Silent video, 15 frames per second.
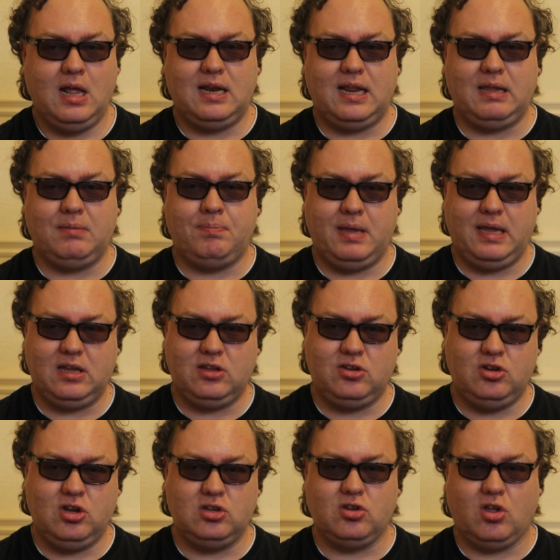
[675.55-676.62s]
like
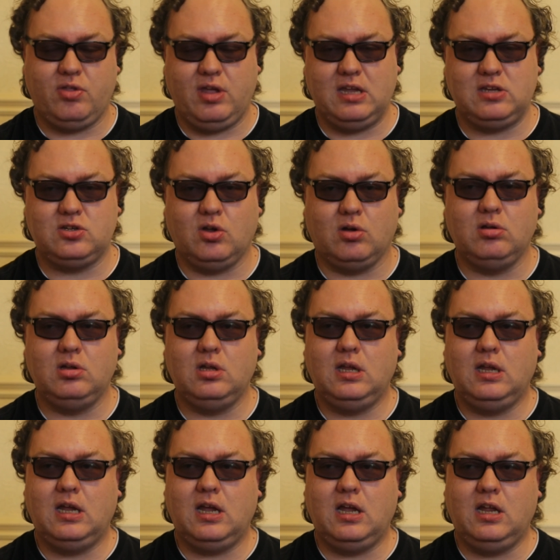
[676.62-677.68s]
pictures or this, or
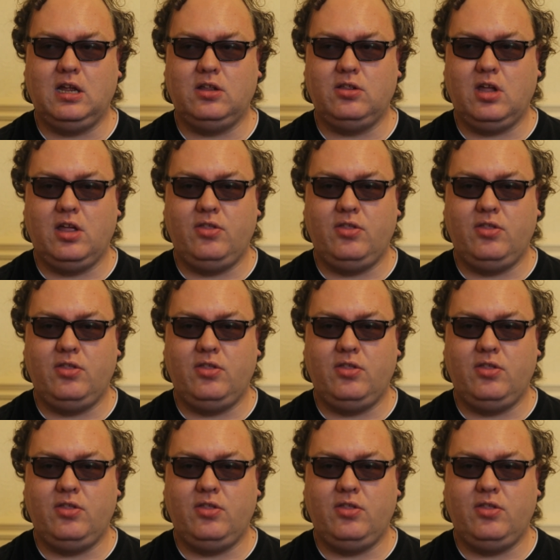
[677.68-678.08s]
uh,